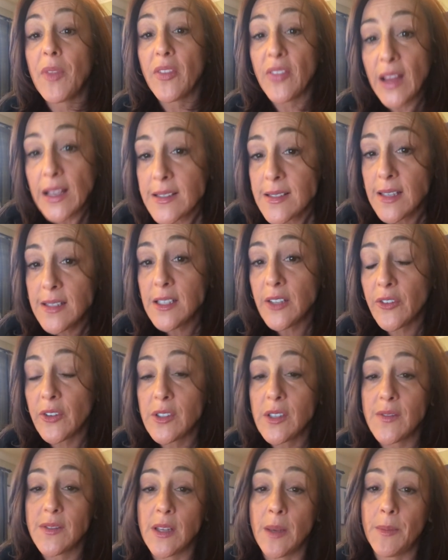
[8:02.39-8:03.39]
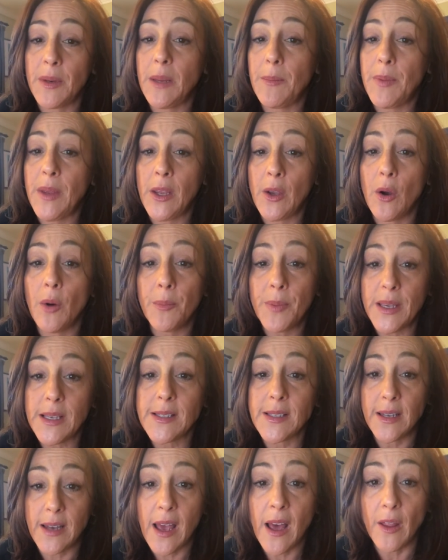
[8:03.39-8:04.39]
That's the difference of somebody being
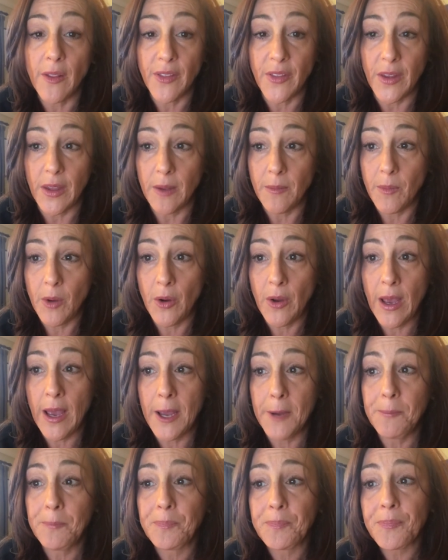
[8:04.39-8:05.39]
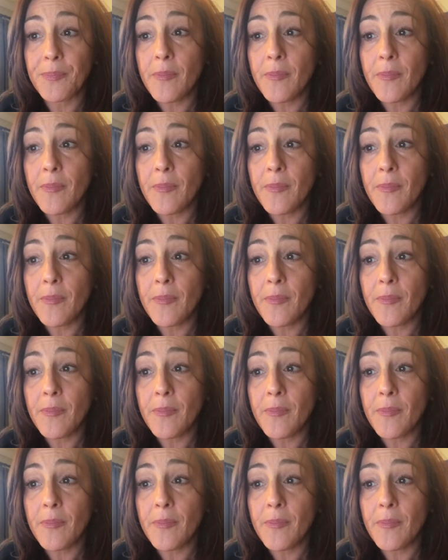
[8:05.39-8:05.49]
obese and healthy, okay?